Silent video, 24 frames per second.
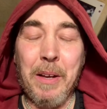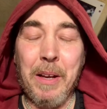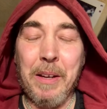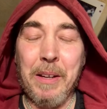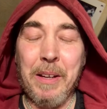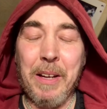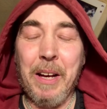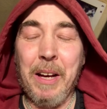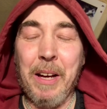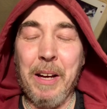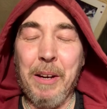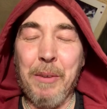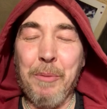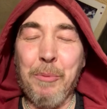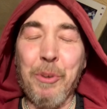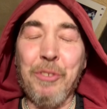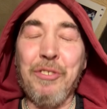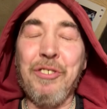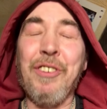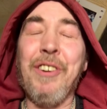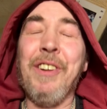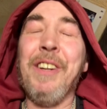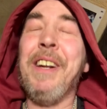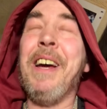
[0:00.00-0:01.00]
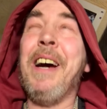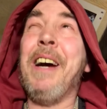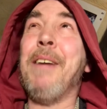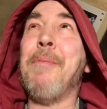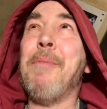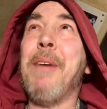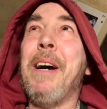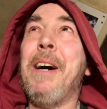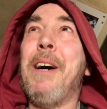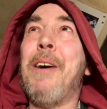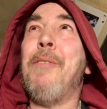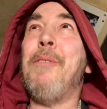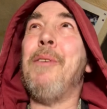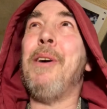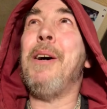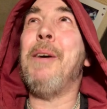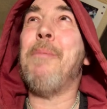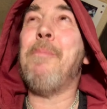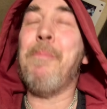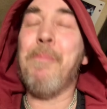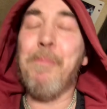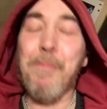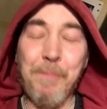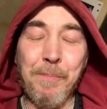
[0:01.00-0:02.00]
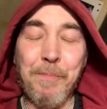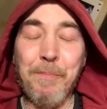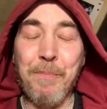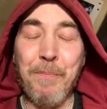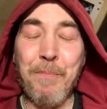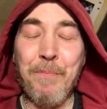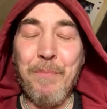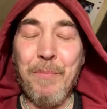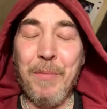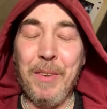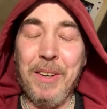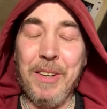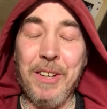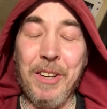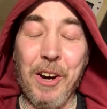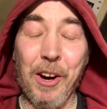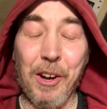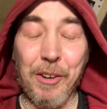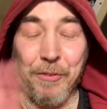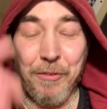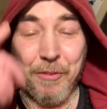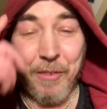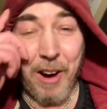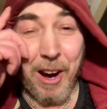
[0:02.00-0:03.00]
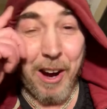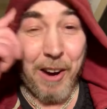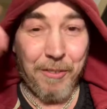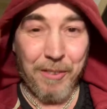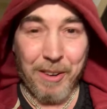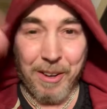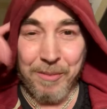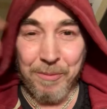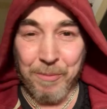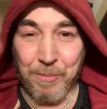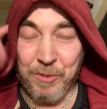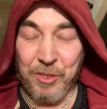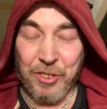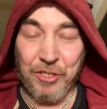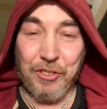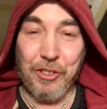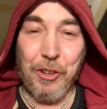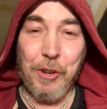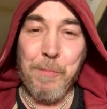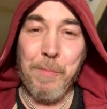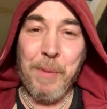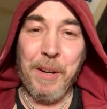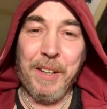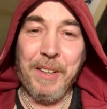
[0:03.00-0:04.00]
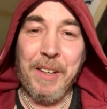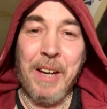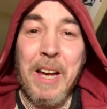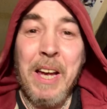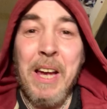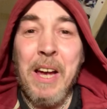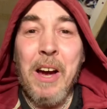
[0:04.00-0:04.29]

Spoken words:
what's her name now? Godfather, I'm stupid.